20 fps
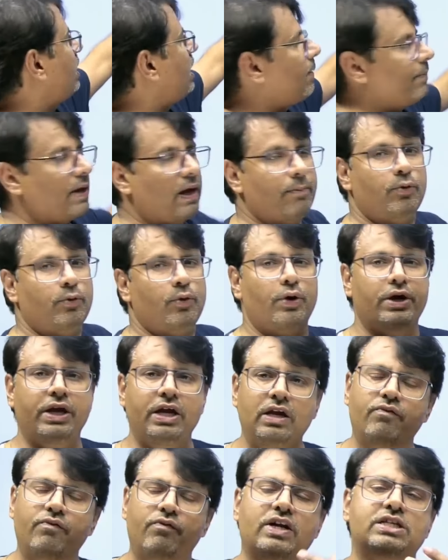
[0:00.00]
you will
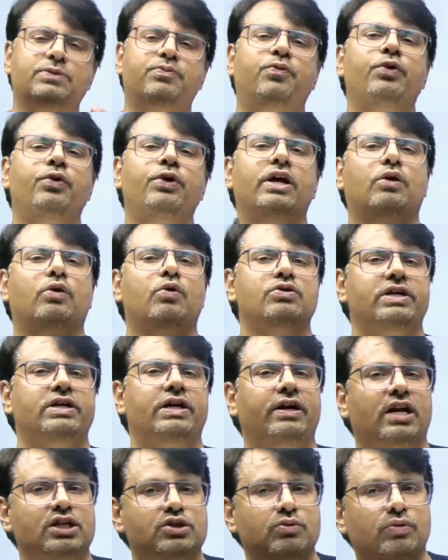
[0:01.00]
have to use the inverse
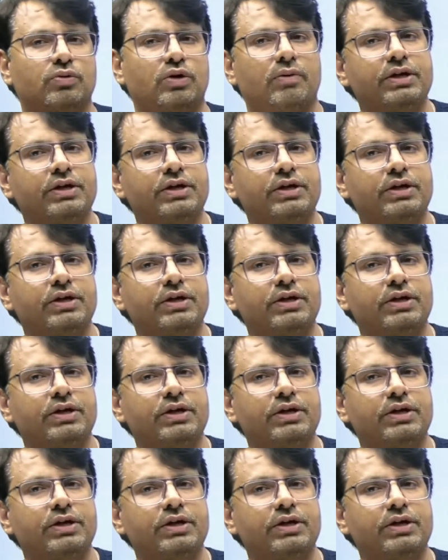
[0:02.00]
Fourier cosine